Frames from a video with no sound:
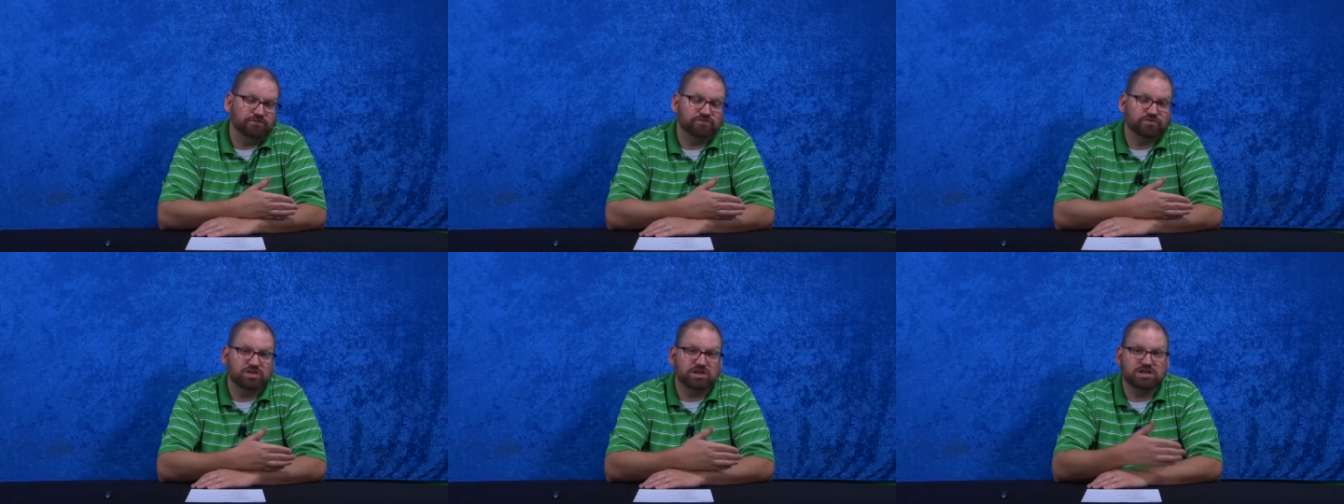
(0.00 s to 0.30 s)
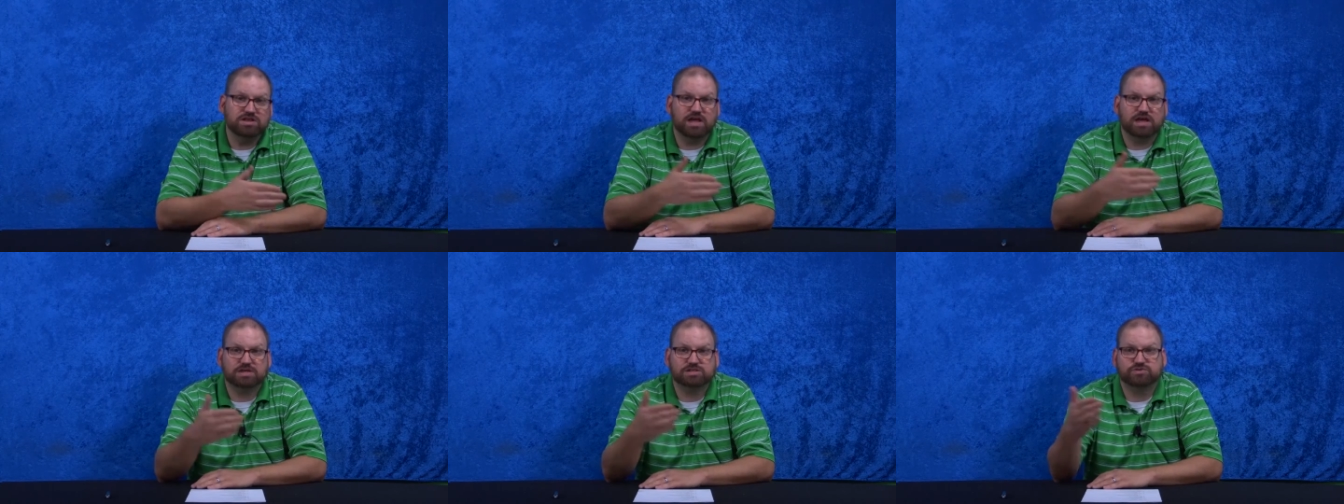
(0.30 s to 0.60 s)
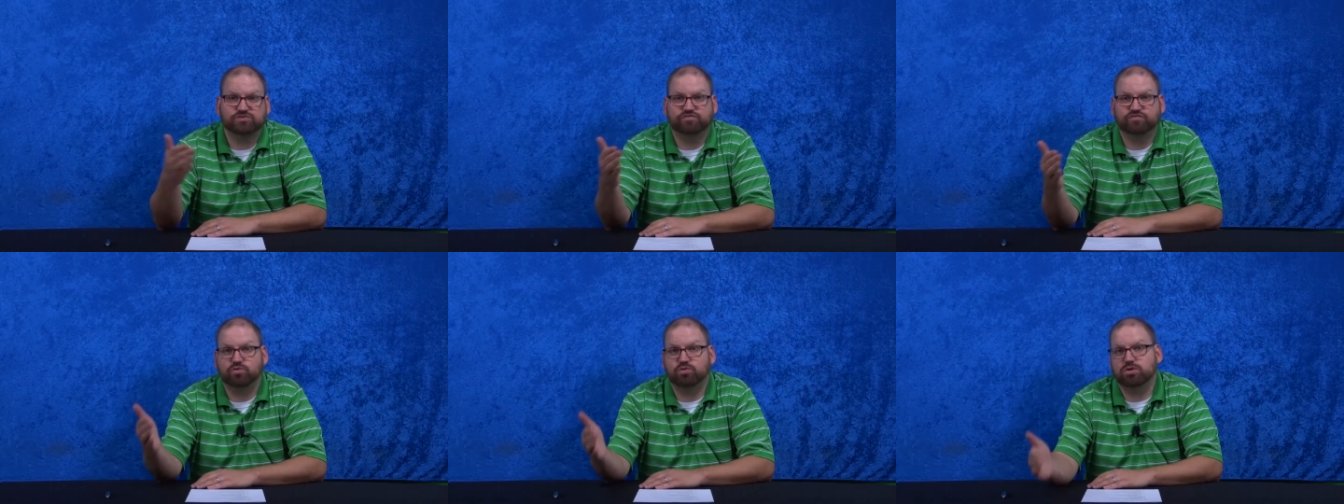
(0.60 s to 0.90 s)
for the
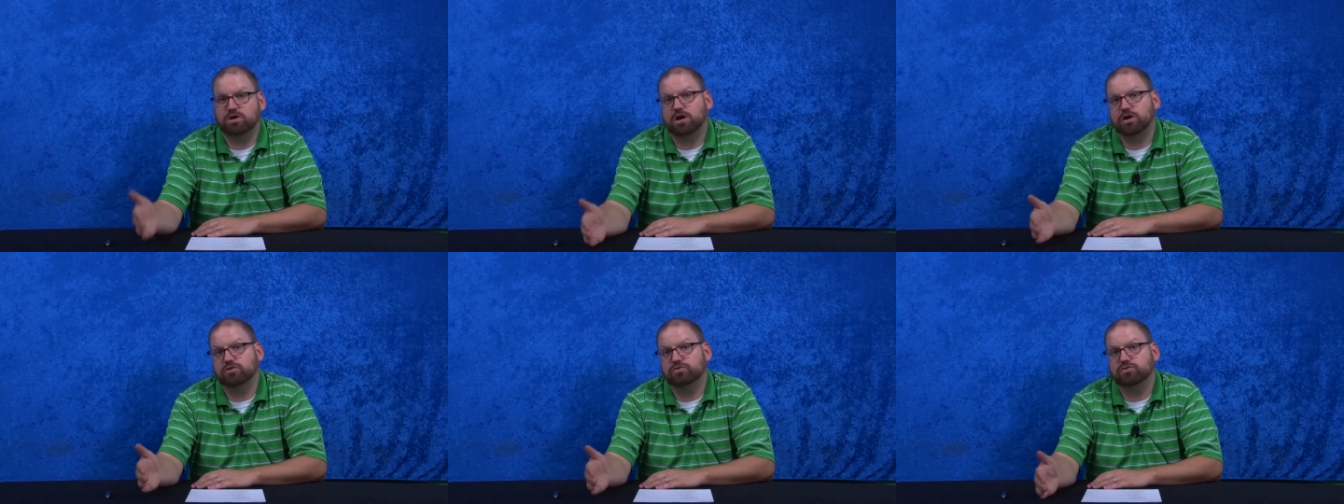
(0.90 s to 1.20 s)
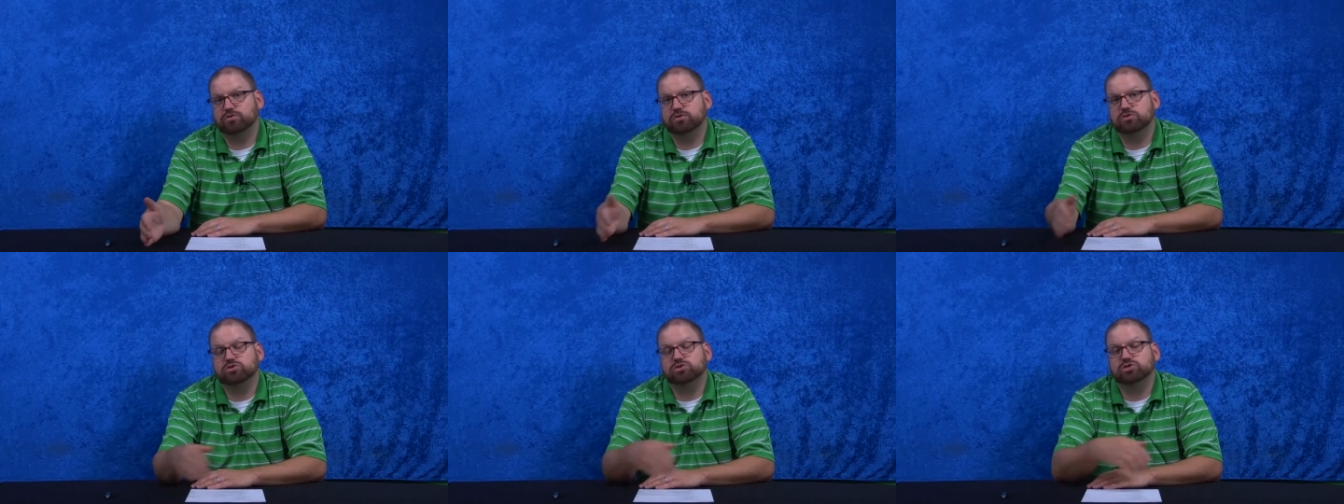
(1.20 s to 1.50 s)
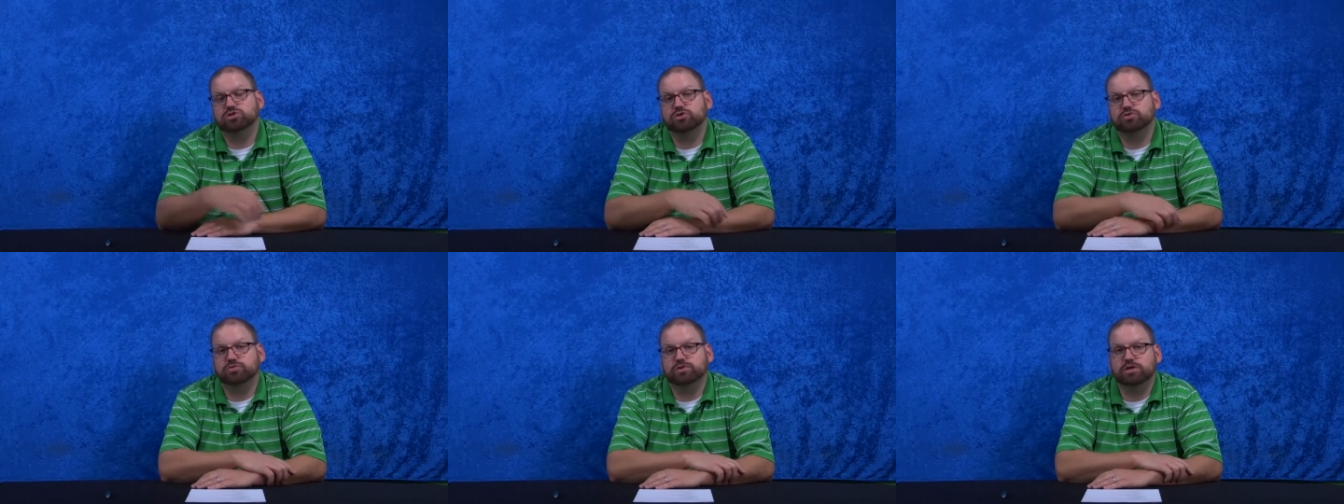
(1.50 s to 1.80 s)
next 400 or
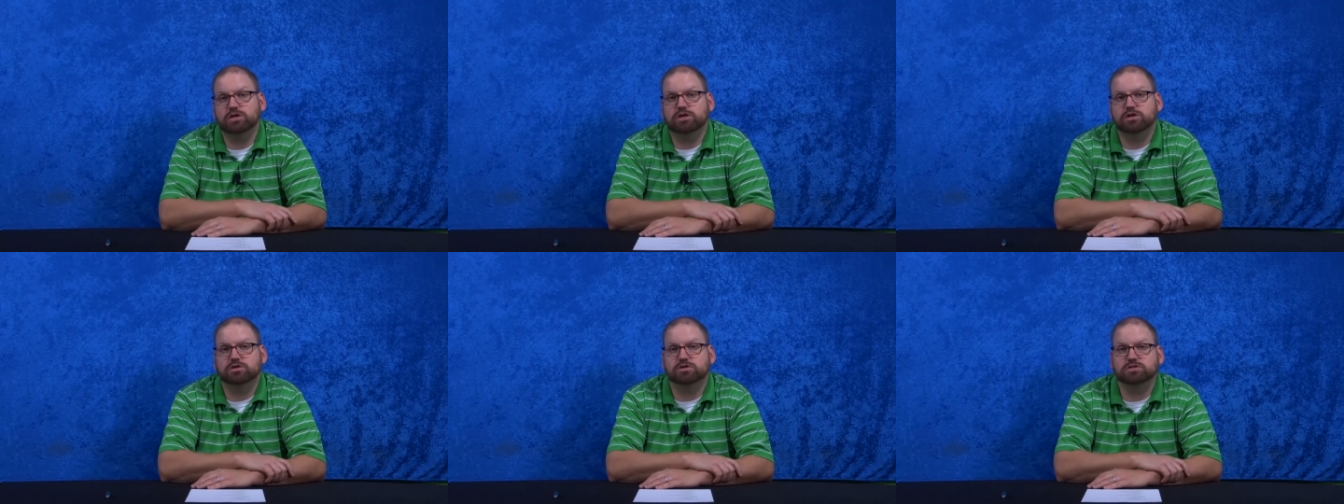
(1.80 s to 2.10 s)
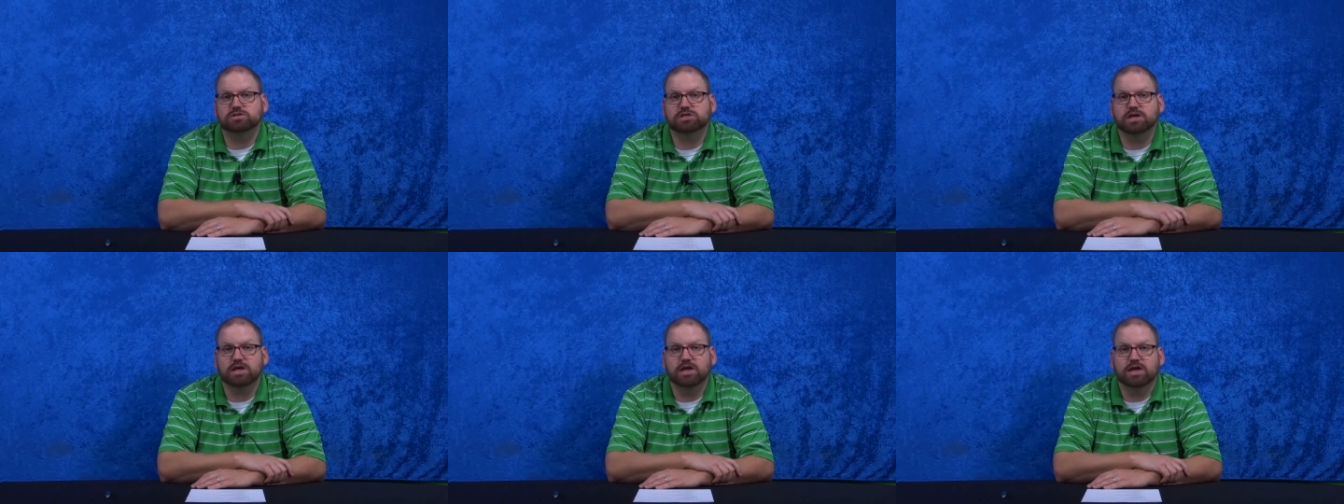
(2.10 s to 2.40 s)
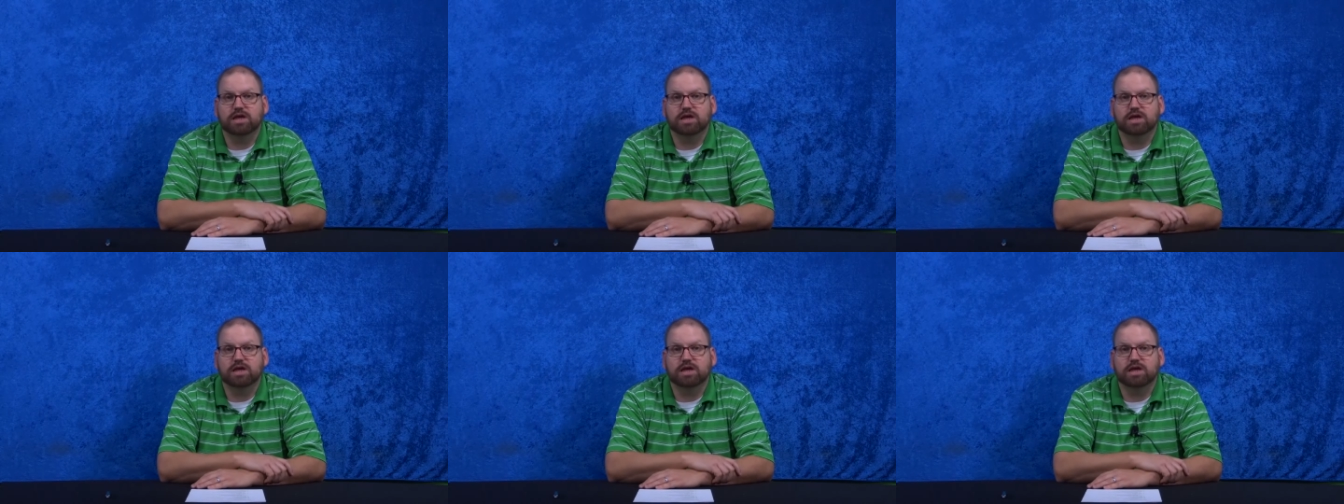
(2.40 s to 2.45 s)
so years,